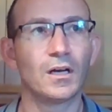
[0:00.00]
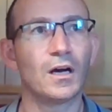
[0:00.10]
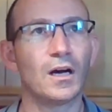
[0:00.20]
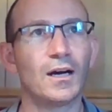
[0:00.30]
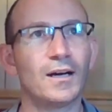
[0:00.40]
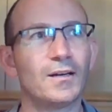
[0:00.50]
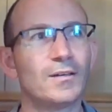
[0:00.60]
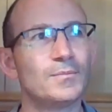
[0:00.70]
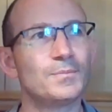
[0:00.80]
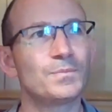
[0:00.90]

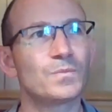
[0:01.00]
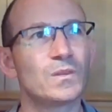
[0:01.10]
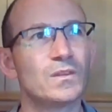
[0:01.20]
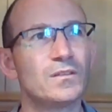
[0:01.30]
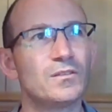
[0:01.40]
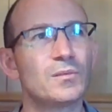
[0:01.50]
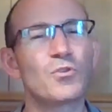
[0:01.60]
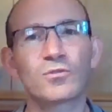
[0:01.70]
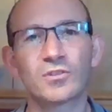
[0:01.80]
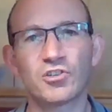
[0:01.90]
Some
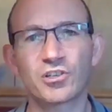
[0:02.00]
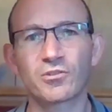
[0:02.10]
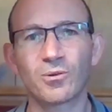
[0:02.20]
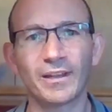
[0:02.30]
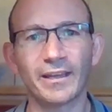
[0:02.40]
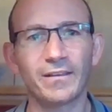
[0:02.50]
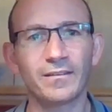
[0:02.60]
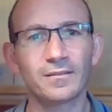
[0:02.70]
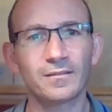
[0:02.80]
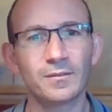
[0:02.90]
dungeon
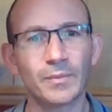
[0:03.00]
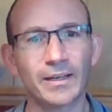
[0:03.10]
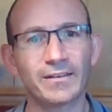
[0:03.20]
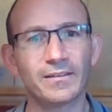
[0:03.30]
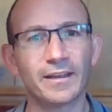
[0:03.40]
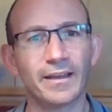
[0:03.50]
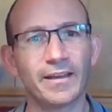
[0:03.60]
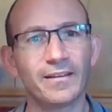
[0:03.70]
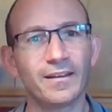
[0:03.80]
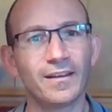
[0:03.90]
crawling back in the
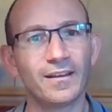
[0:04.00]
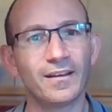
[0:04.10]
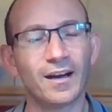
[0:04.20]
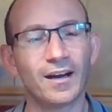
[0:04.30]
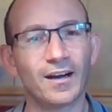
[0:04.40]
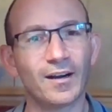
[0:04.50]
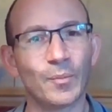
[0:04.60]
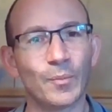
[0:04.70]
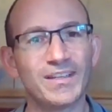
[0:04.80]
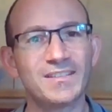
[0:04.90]
day,
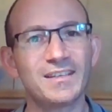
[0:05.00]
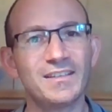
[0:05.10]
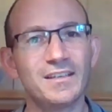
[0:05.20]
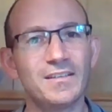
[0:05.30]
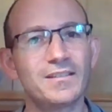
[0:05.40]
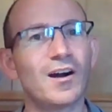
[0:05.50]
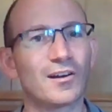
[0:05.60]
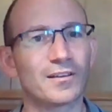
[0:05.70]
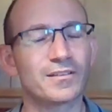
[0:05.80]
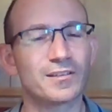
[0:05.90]
but it's
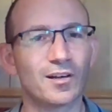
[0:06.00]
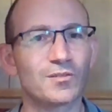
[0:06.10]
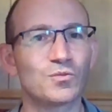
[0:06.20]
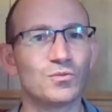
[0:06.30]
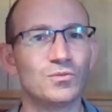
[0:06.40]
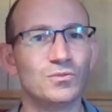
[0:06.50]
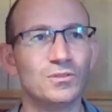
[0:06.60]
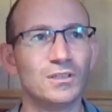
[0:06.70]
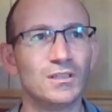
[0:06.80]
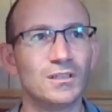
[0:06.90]
hard. It's hard to
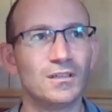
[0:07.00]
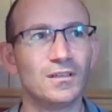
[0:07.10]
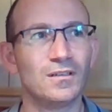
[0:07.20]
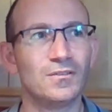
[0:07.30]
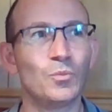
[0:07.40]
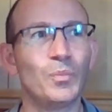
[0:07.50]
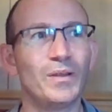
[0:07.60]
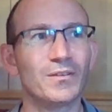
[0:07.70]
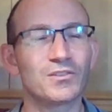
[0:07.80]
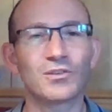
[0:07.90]

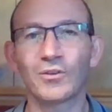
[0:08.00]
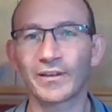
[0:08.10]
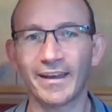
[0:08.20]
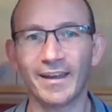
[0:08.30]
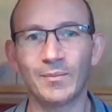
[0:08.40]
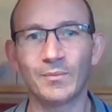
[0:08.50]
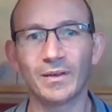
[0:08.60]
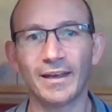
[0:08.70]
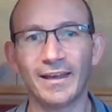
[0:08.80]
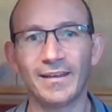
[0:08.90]
build a solo game,
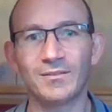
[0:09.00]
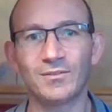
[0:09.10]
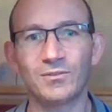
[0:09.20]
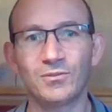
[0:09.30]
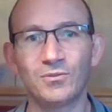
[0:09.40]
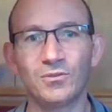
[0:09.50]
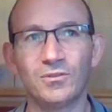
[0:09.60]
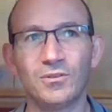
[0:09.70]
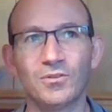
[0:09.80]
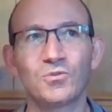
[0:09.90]
and to
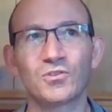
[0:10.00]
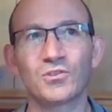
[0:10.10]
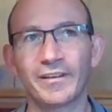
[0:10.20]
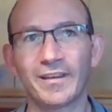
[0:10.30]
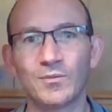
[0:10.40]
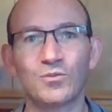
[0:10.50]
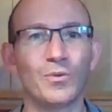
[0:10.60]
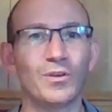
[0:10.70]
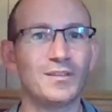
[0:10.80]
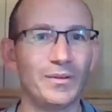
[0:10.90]
go to a solo game to
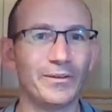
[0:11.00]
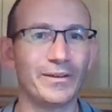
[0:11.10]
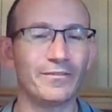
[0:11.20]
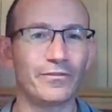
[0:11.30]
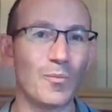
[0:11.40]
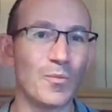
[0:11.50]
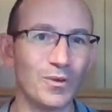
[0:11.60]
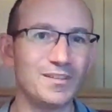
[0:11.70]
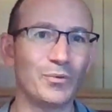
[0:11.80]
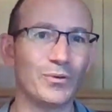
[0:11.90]
multiplayer from a
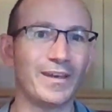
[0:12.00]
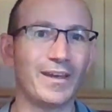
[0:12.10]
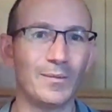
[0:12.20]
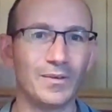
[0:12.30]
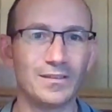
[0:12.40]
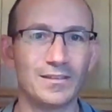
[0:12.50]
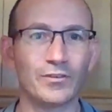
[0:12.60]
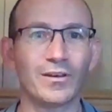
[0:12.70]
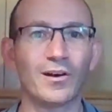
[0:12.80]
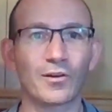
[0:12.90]
multiplayer game, it's
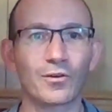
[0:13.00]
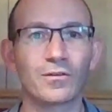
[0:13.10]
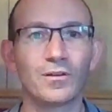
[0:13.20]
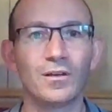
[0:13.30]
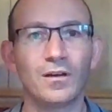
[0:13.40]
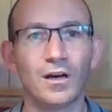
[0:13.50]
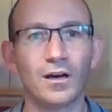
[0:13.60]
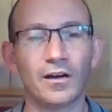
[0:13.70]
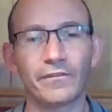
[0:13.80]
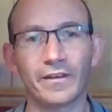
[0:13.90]
even harder.
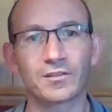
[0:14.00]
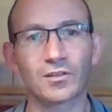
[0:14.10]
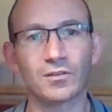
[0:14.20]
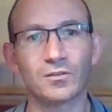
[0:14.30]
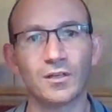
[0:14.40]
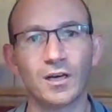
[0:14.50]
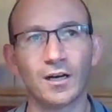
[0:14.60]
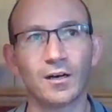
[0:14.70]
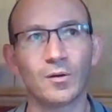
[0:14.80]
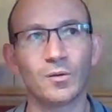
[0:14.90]
I think so.
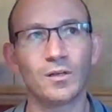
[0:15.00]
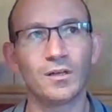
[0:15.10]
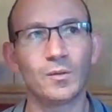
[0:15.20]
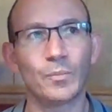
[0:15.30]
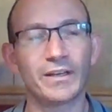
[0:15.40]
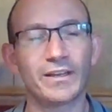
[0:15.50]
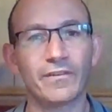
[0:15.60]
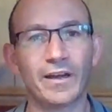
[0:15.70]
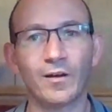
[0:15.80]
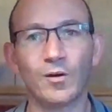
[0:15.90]
But
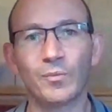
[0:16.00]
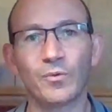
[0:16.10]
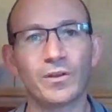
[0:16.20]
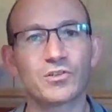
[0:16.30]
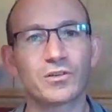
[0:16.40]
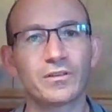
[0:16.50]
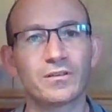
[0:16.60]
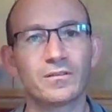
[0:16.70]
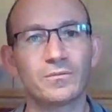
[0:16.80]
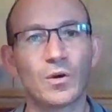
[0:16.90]
I hope people will enjoy
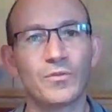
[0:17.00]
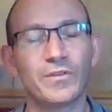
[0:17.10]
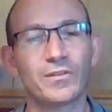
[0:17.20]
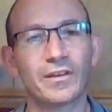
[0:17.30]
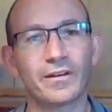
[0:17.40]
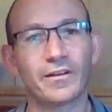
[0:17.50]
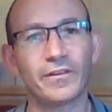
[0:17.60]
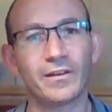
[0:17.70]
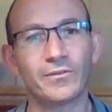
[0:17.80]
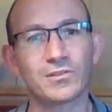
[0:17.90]
what we've done there. I
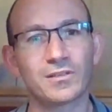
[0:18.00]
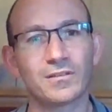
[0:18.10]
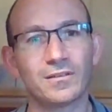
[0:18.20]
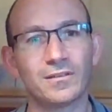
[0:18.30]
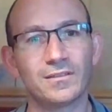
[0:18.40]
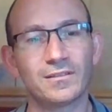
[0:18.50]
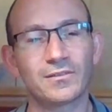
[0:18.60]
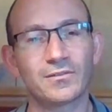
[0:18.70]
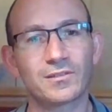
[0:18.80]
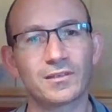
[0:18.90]
think it's
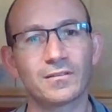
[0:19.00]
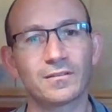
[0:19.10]
interesting.